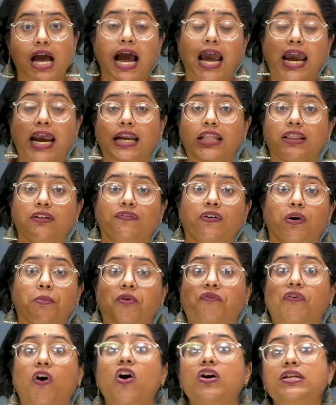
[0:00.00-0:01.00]
Iron in the form
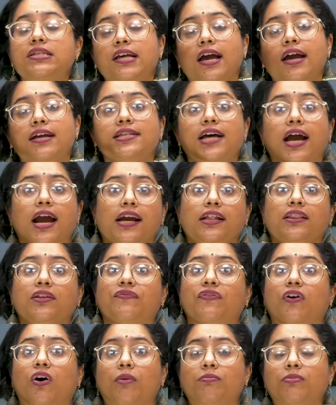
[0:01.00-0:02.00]
of oxides, iron in the
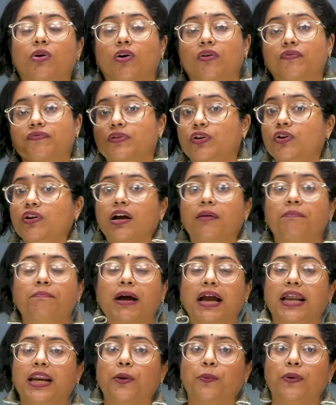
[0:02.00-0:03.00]
form of, you know,
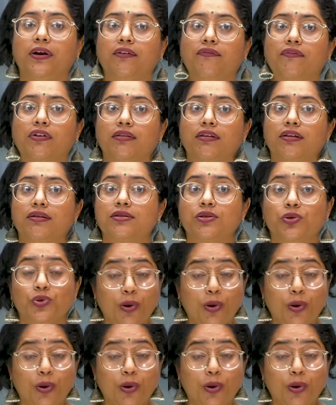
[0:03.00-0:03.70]
combining with different things.